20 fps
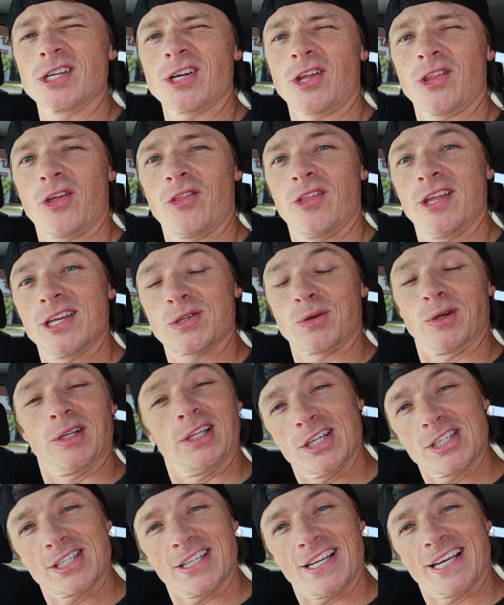although this one
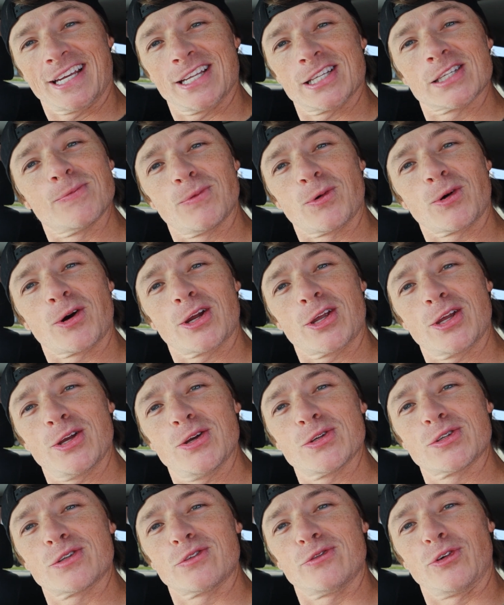looks like it's more
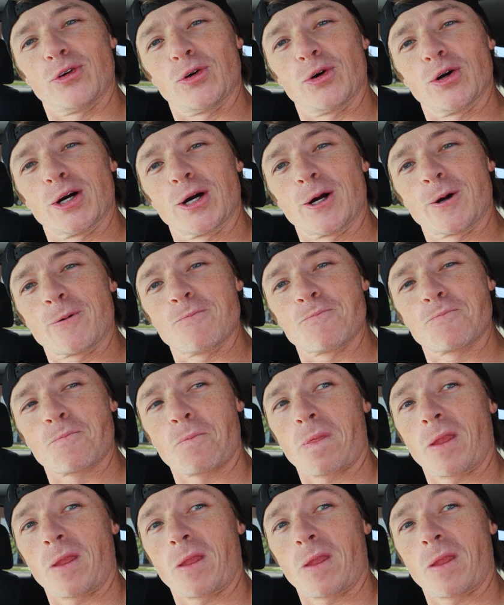used for